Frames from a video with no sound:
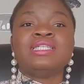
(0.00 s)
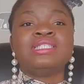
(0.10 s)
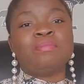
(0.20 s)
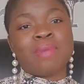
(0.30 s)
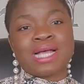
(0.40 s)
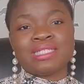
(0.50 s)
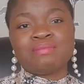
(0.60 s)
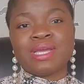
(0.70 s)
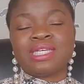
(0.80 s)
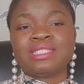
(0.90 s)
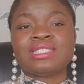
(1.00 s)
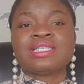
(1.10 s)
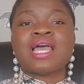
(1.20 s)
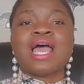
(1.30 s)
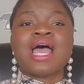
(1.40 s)

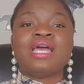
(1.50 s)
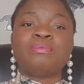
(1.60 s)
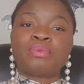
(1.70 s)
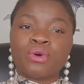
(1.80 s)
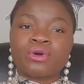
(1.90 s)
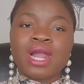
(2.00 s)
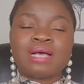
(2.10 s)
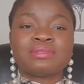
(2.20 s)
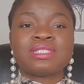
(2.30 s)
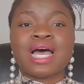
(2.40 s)
departments and programs